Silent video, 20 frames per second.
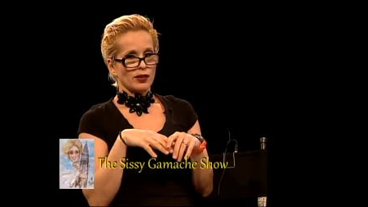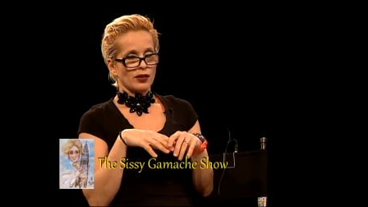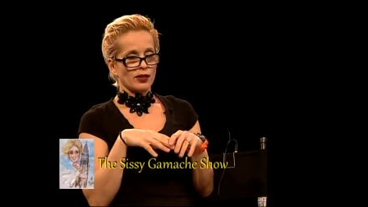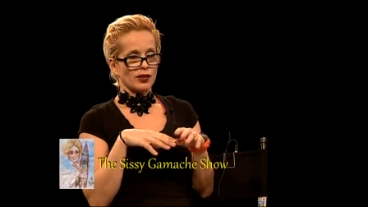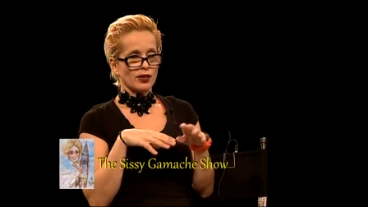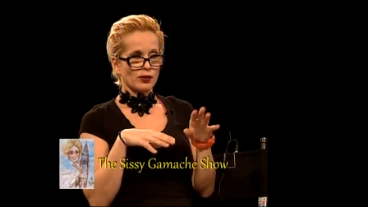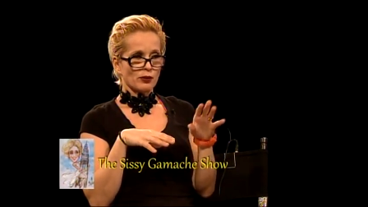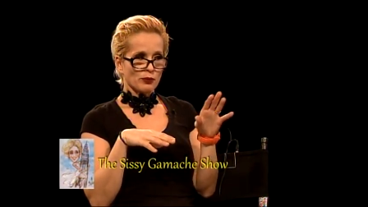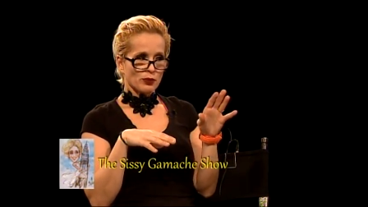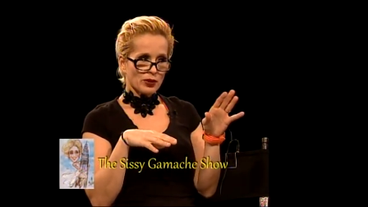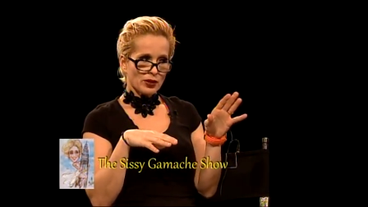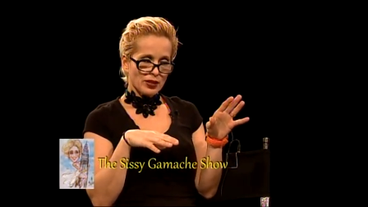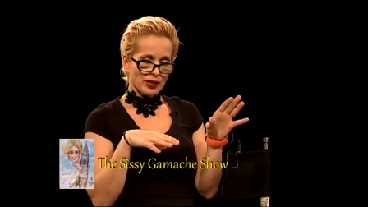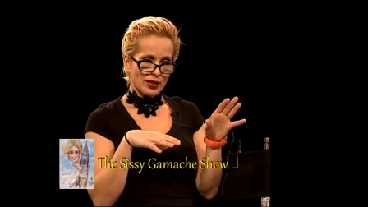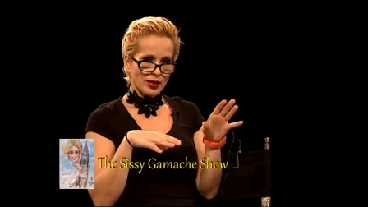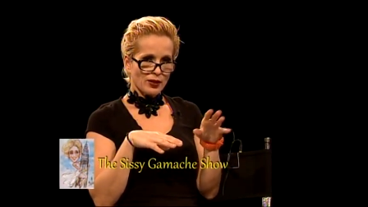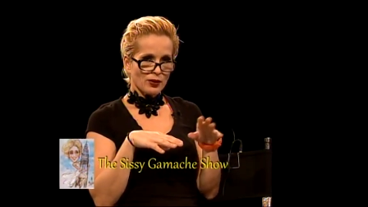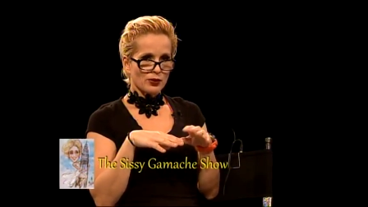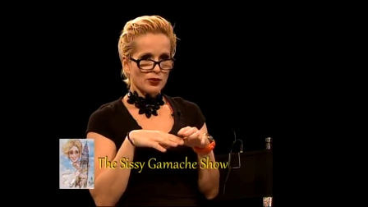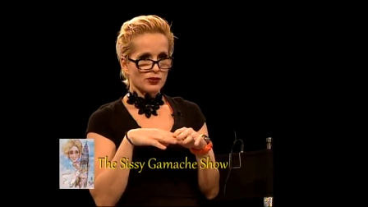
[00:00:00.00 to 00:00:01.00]
he can work it
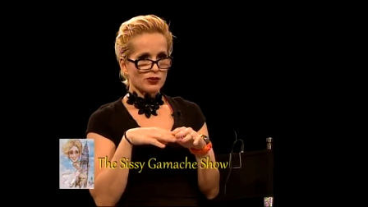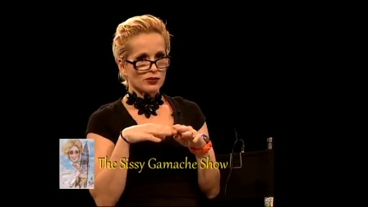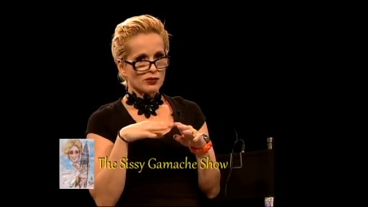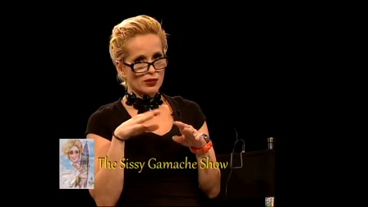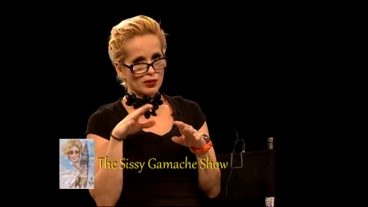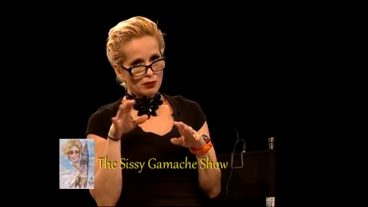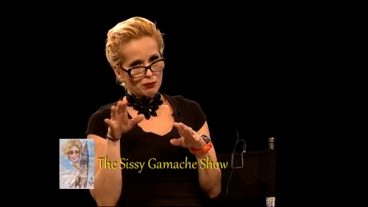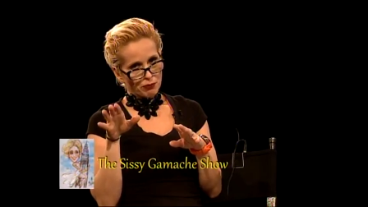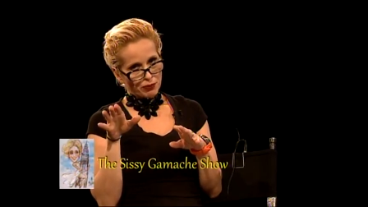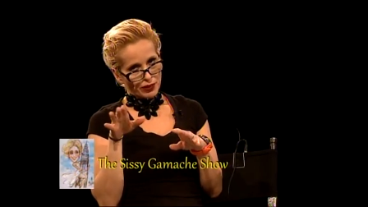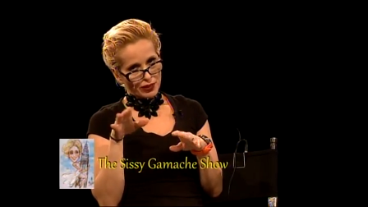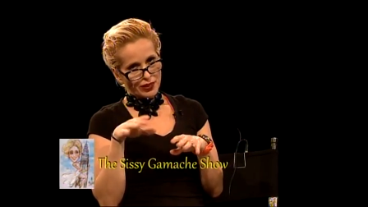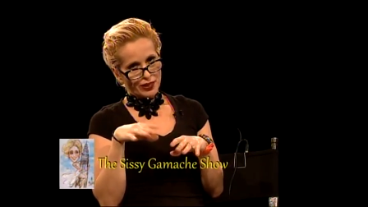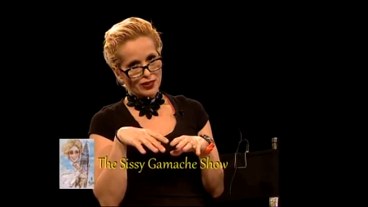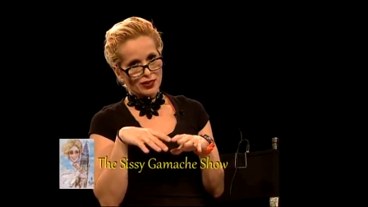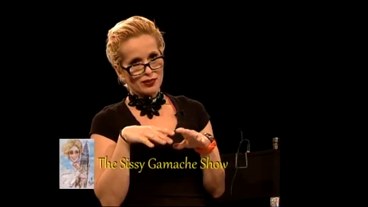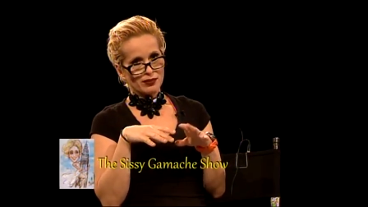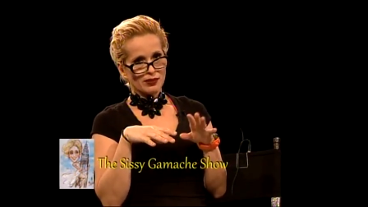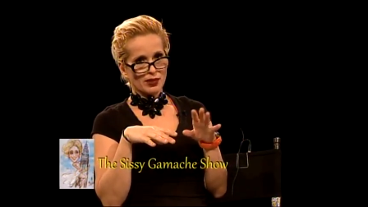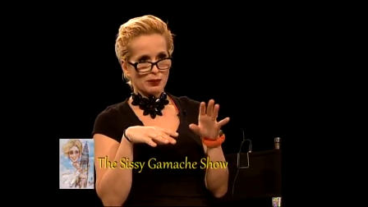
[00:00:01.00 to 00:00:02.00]
out. He's a team
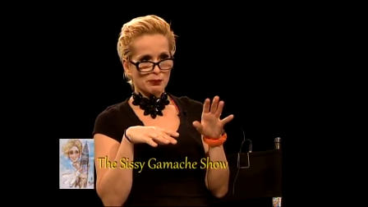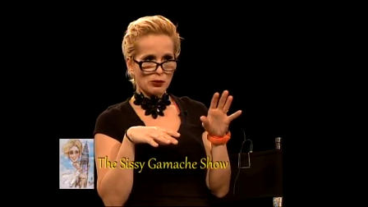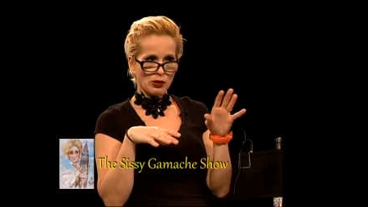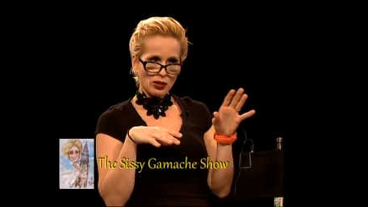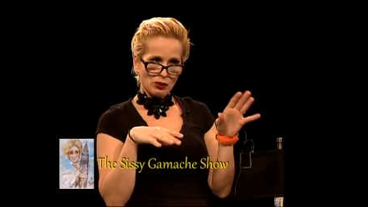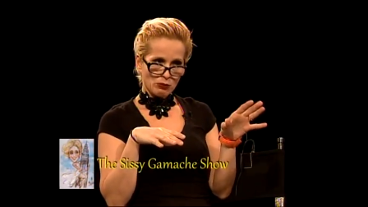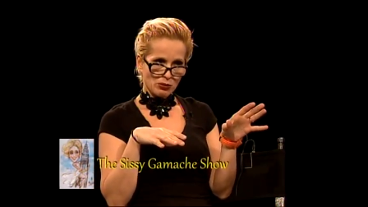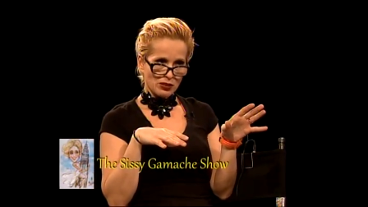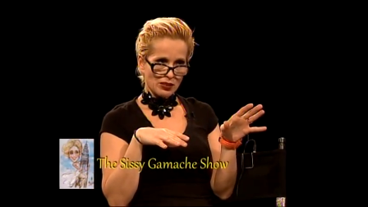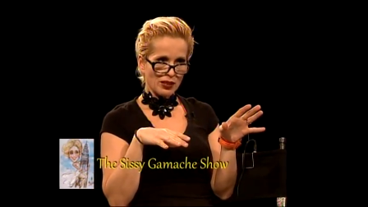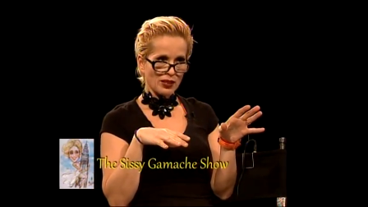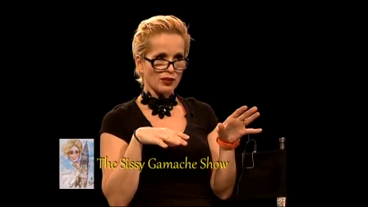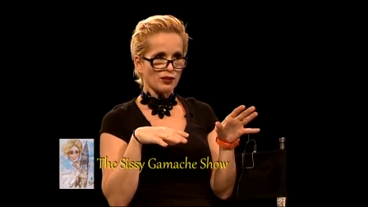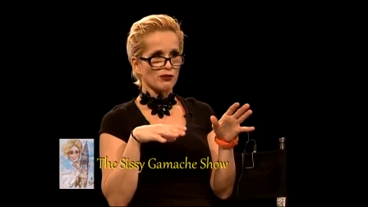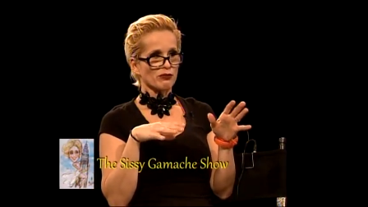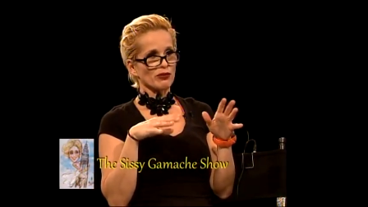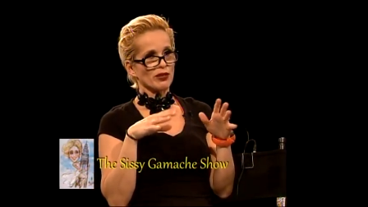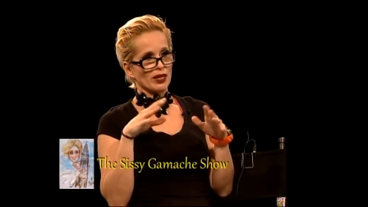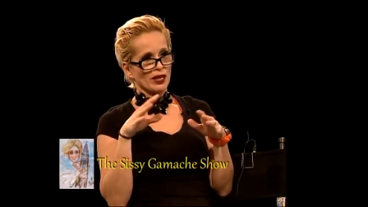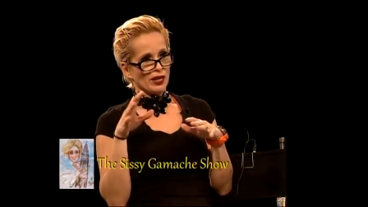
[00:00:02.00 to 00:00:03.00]
player. He's not about
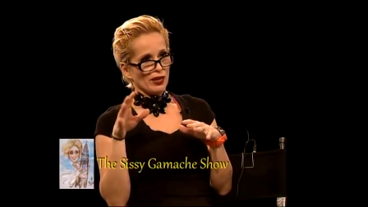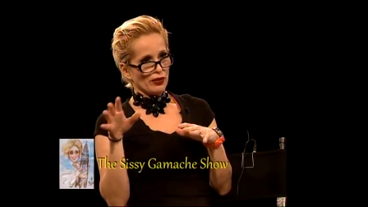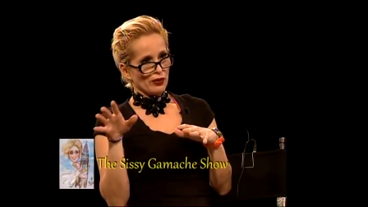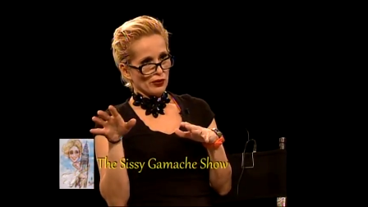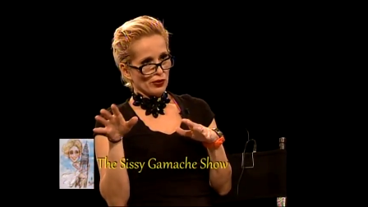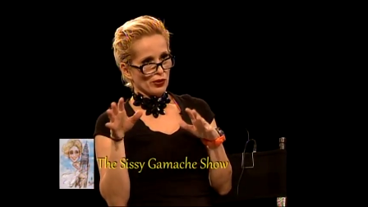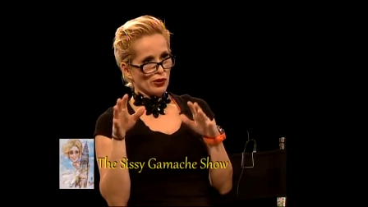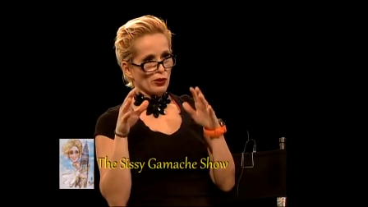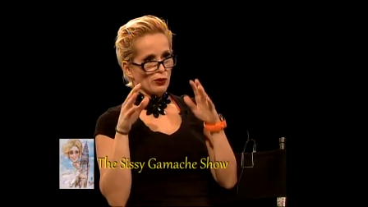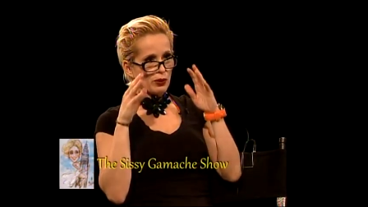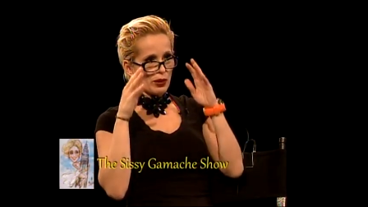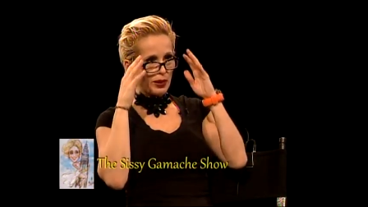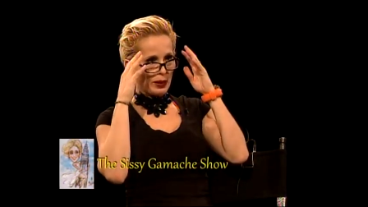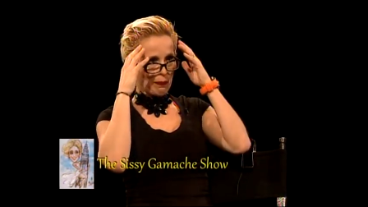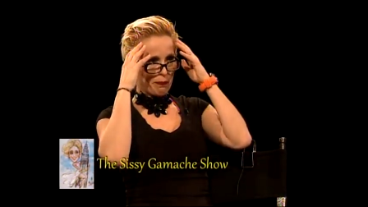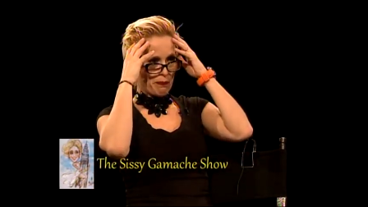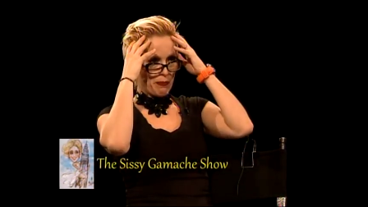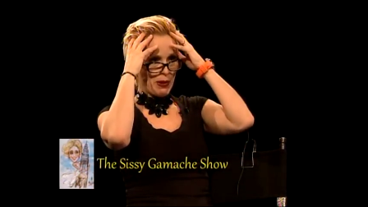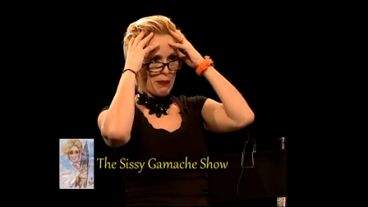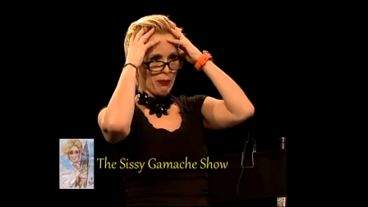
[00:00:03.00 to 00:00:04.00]
himself. You know,
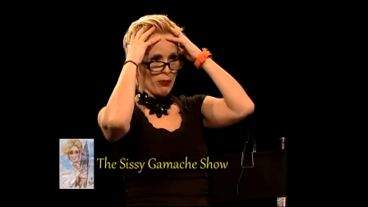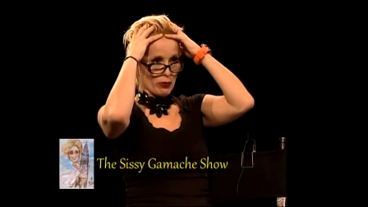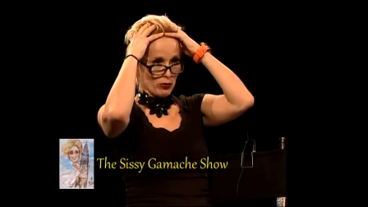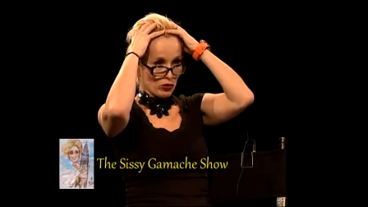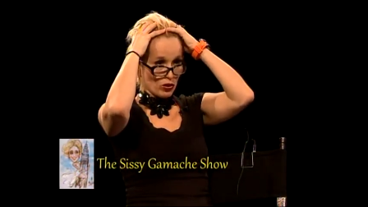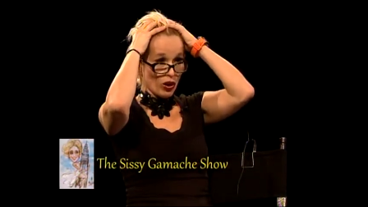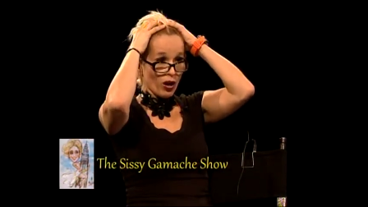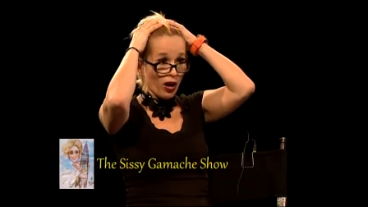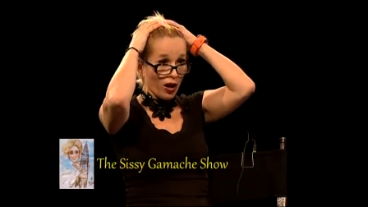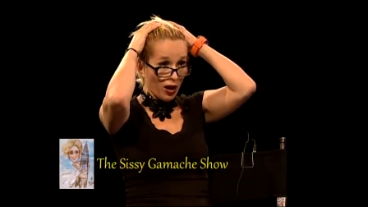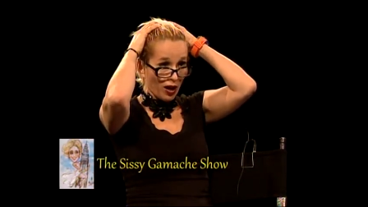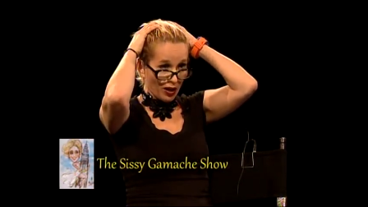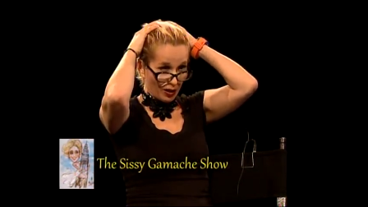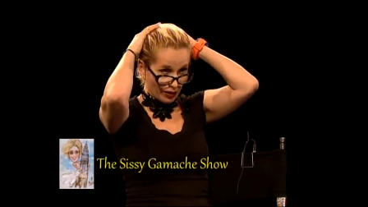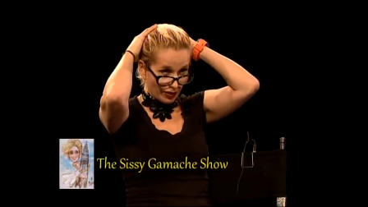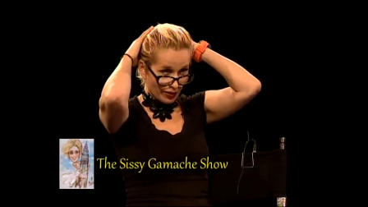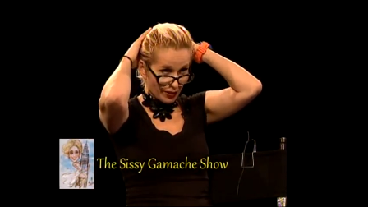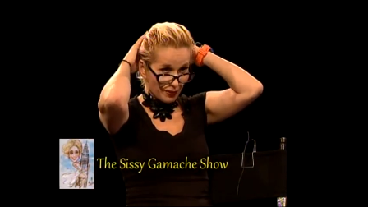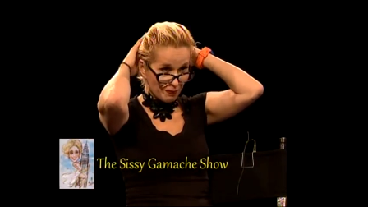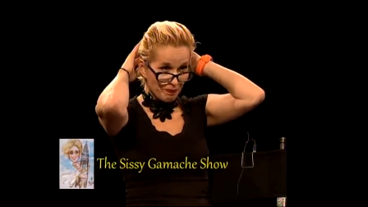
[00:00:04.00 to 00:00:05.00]
like people
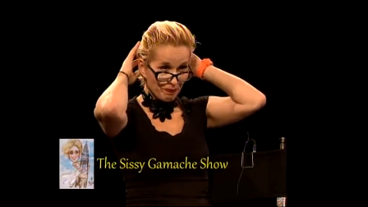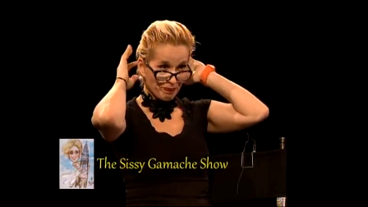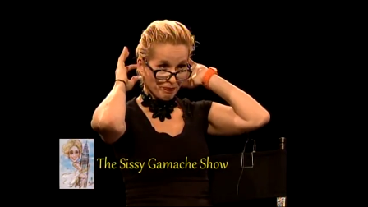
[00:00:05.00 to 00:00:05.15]
talk.